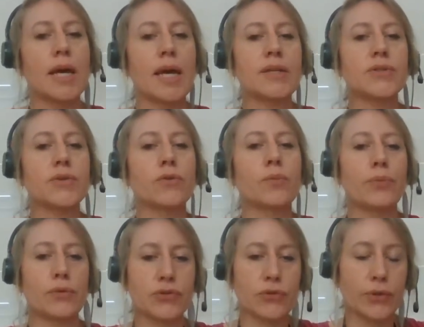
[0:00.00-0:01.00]
is your
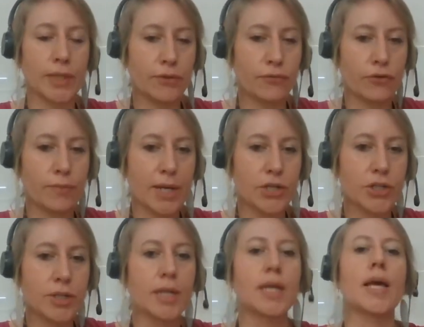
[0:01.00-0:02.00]
personal
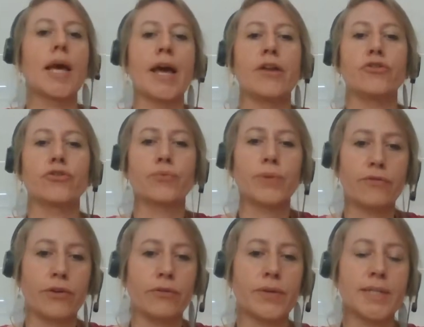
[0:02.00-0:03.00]
information and your
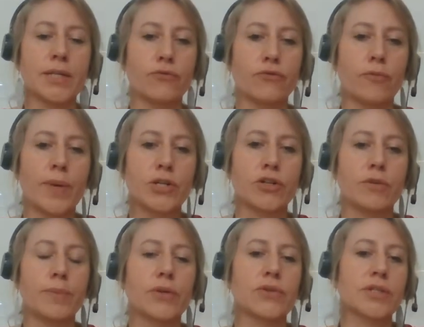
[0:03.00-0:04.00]
referees
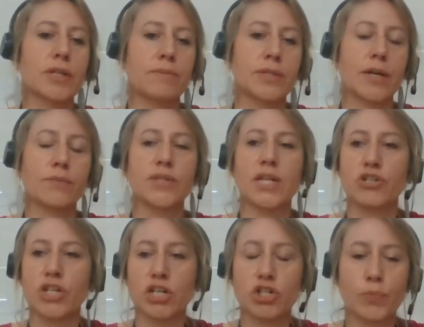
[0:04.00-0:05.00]
information, because sometimes they
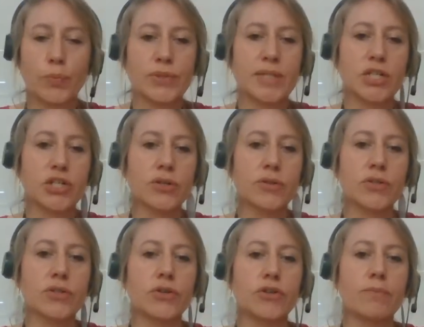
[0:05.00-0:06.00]
change
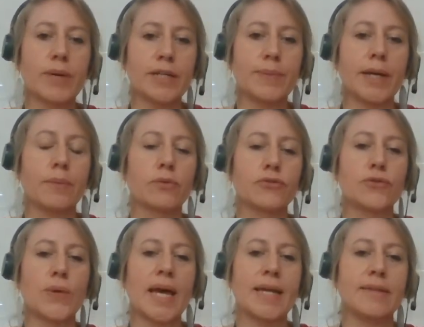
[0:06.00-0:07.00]
positions, so you might be able
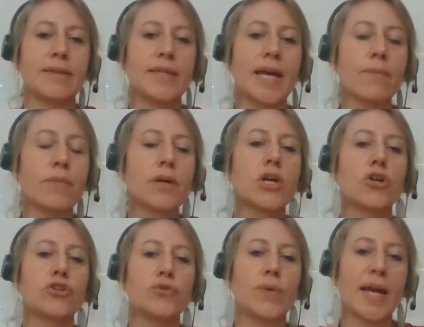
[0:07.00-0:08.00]
to edit them.
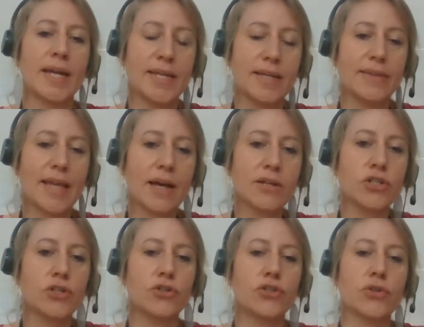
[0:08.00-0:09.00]
To edit
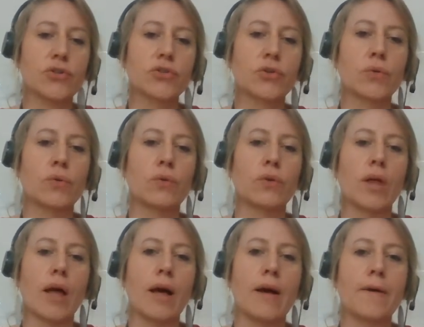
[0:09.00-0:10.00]
that, you just call
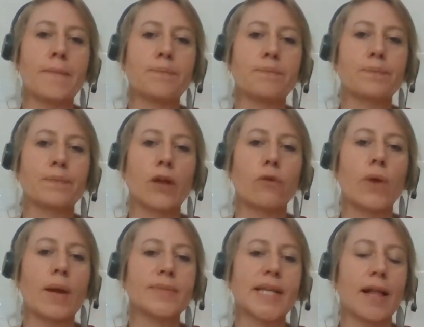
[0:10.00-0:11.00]

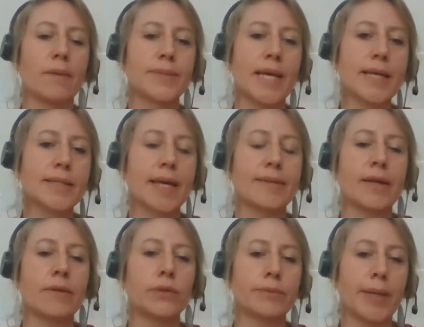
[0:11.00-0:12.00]
RAM's help desk, and
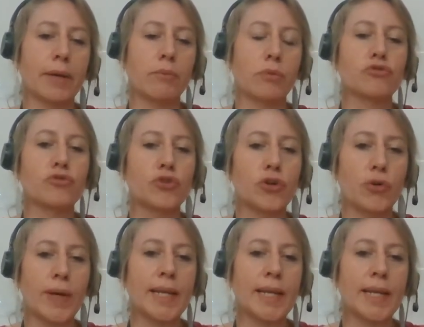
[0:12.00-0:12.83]
they will be able to go